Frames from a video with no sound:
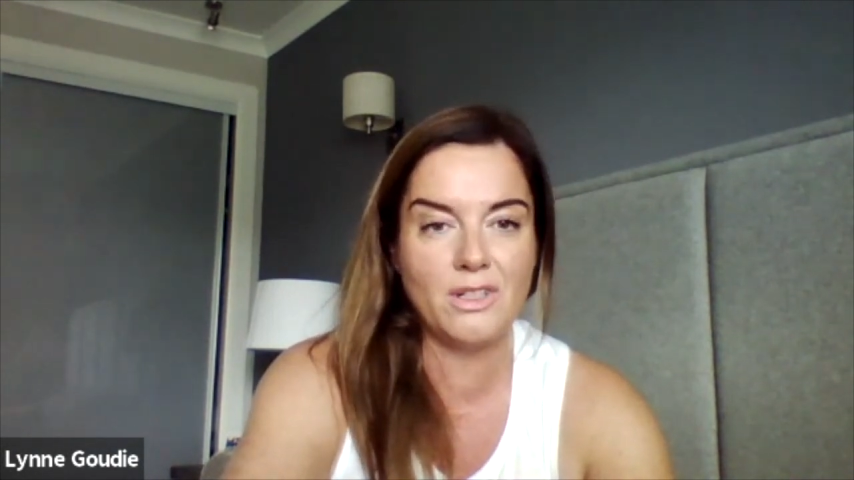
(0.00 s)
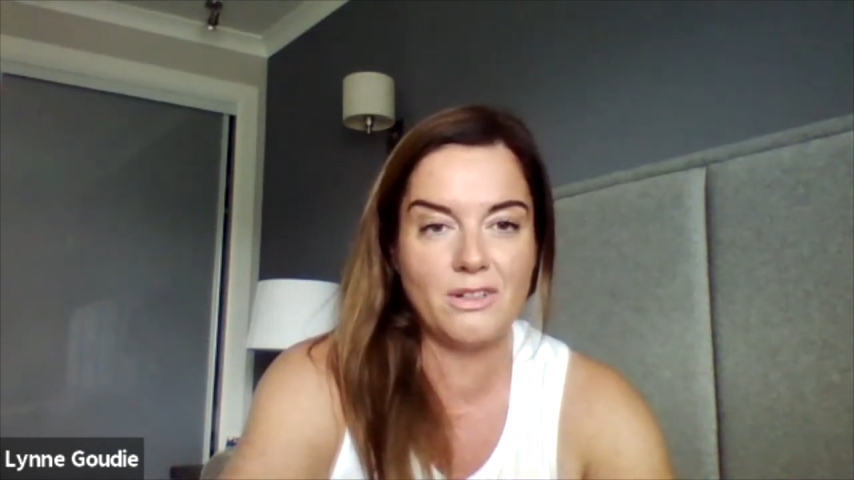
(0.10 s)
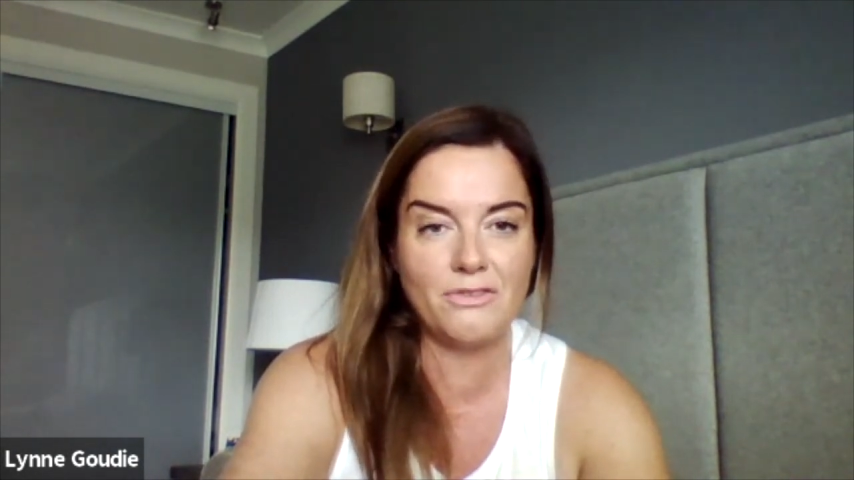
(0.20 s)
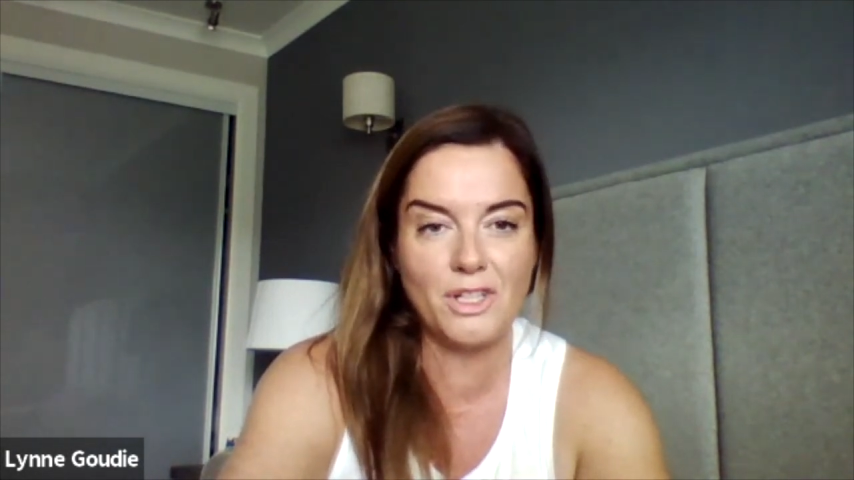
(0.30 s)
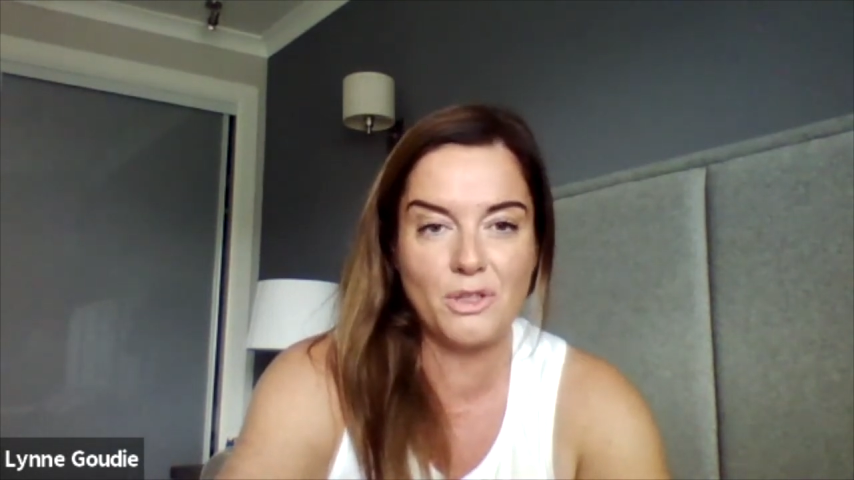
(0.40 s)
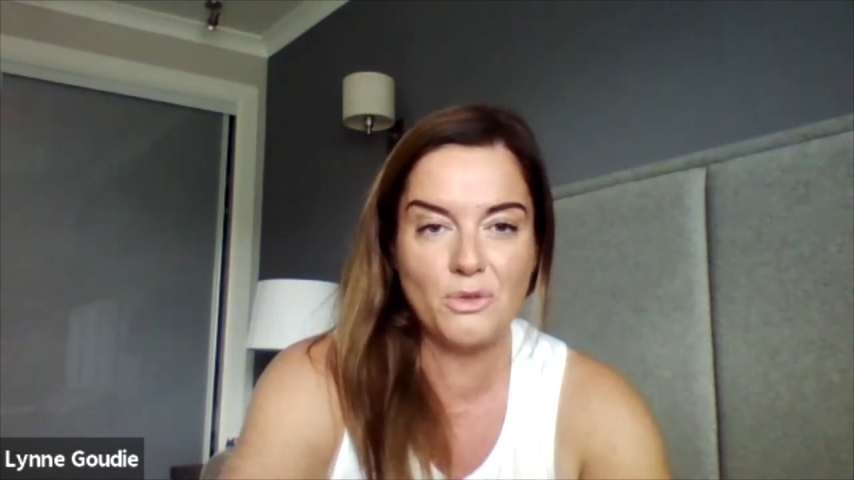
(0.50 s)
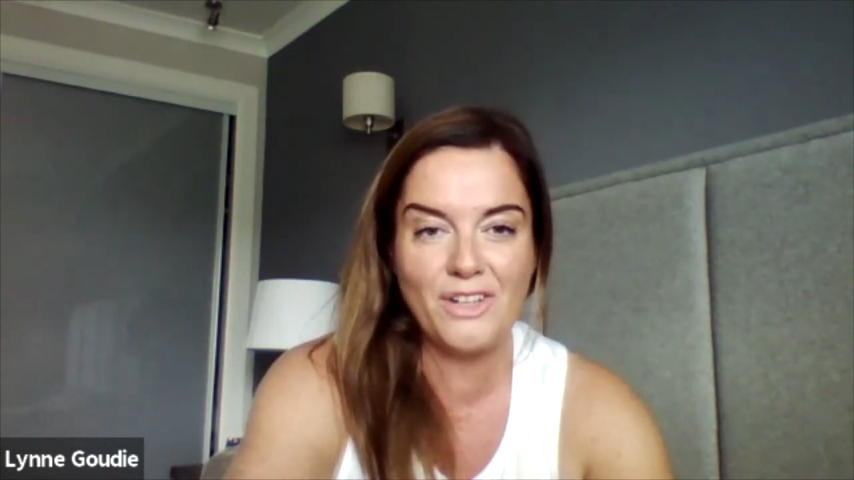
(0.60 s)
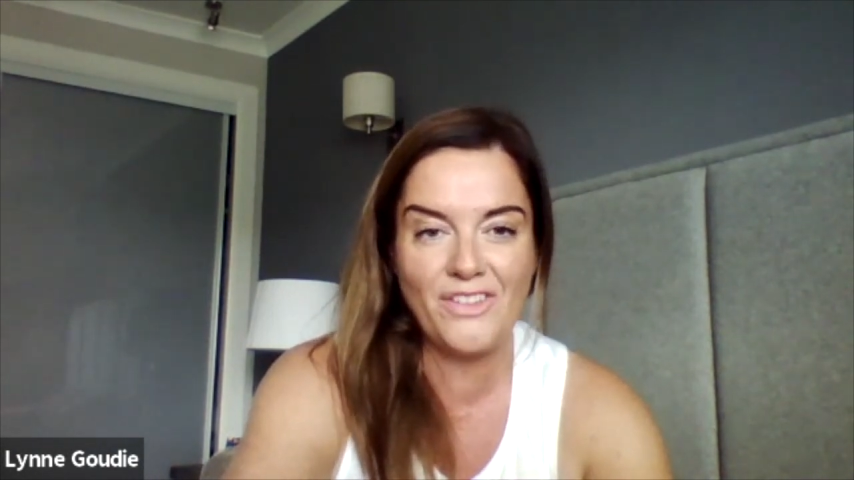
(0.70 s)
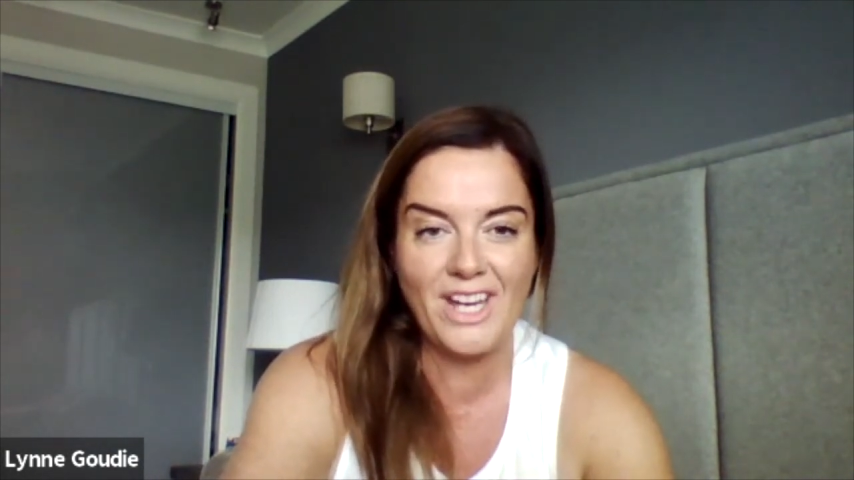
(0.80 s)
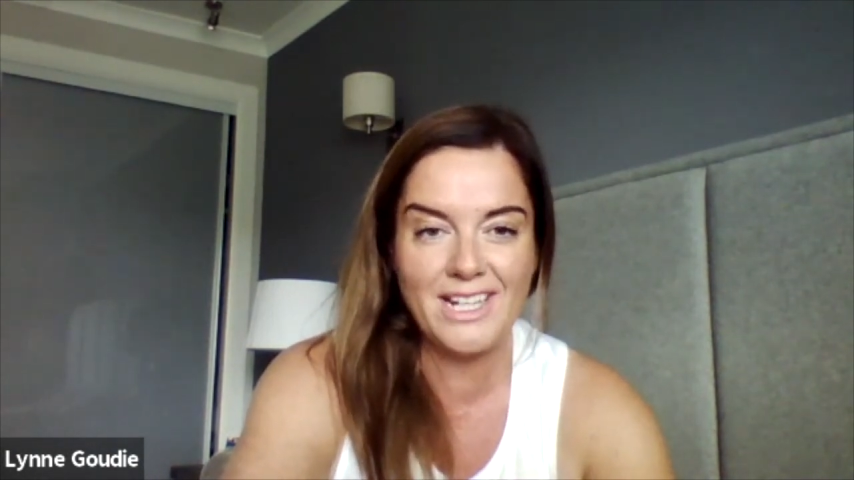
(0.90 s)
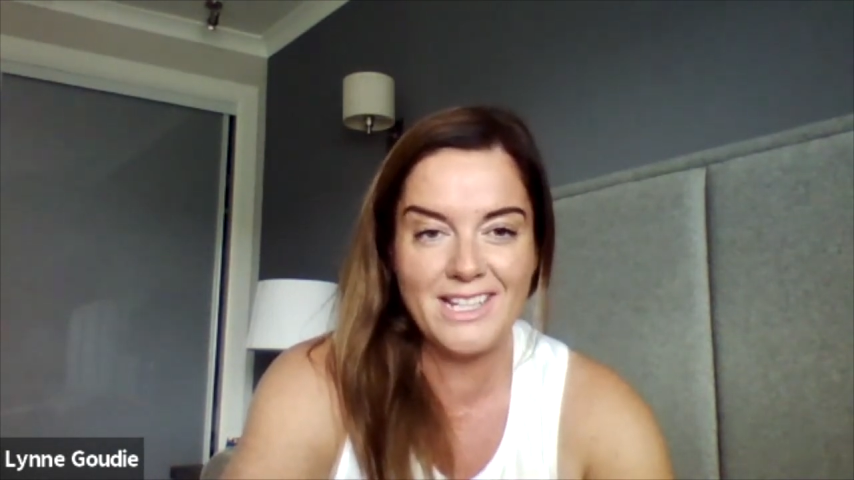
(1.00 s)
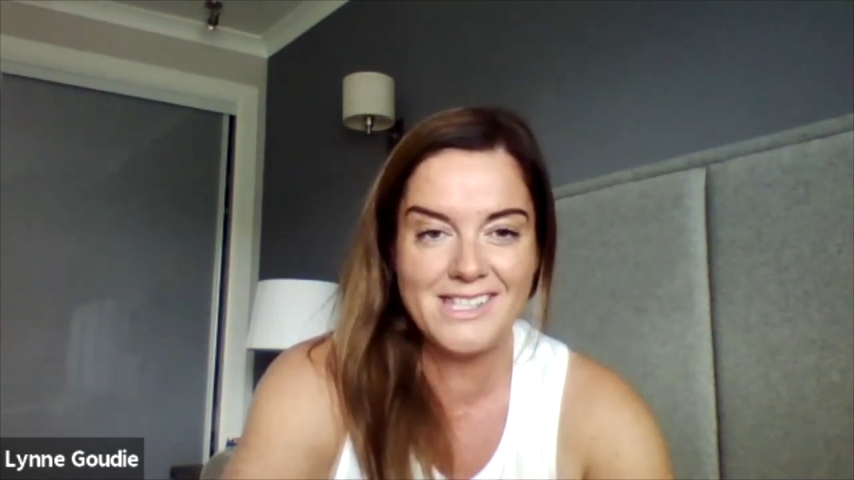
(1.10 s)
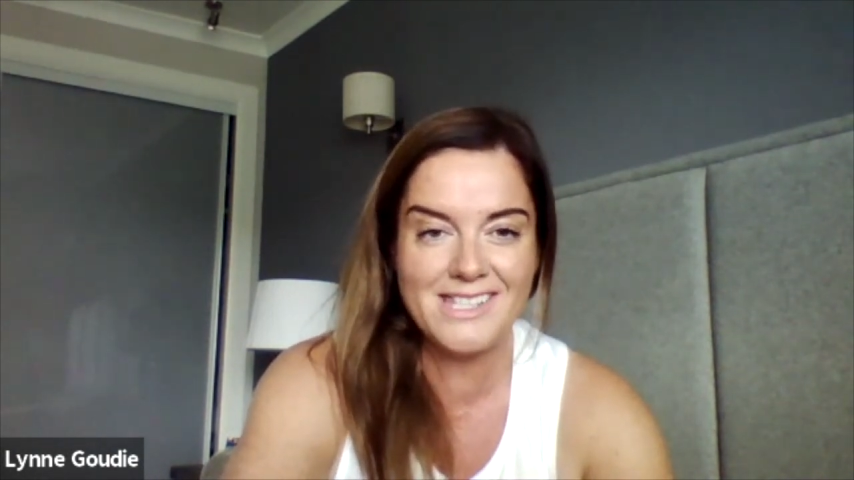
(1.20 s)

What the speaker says: have coronavirus.